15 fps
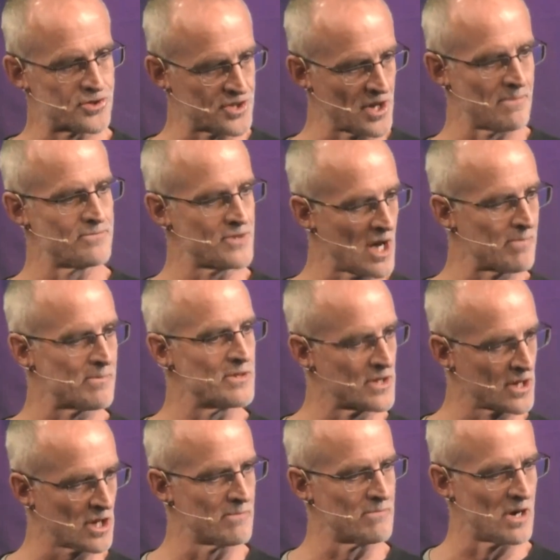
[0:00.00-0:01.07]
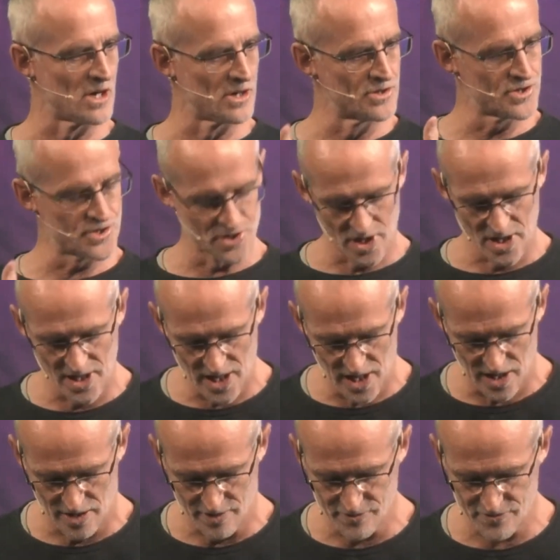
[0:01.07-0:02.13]
summed up in the command to
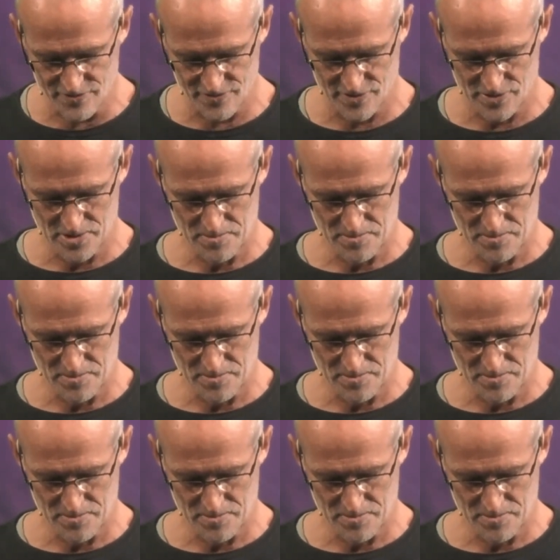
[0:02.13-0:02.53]
love.